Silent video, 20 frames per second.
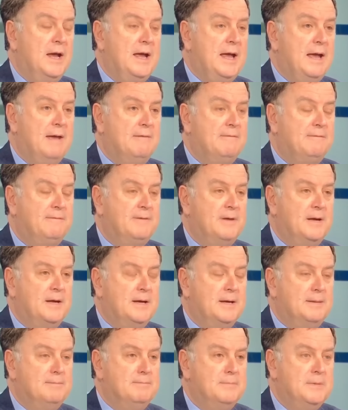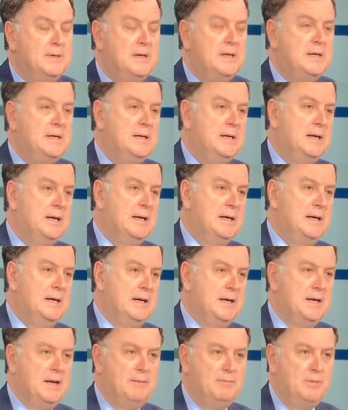have
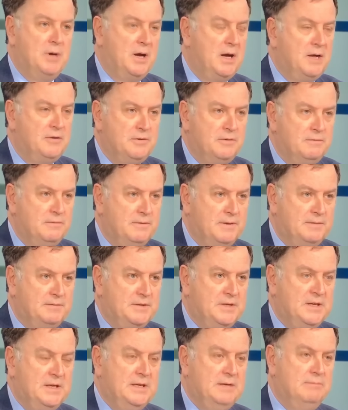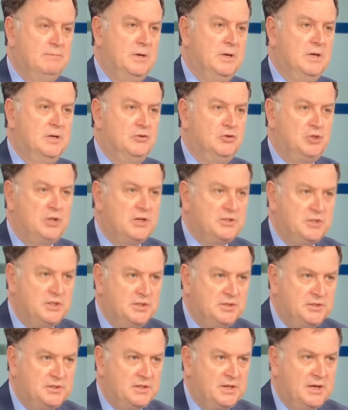a number of 150
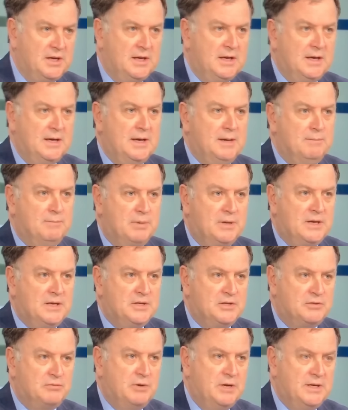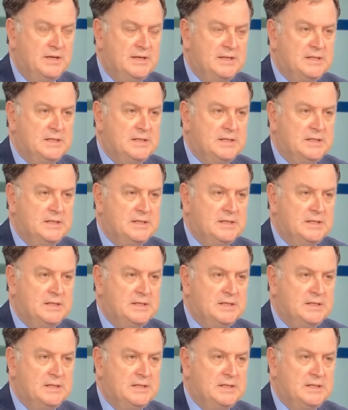judges in place ready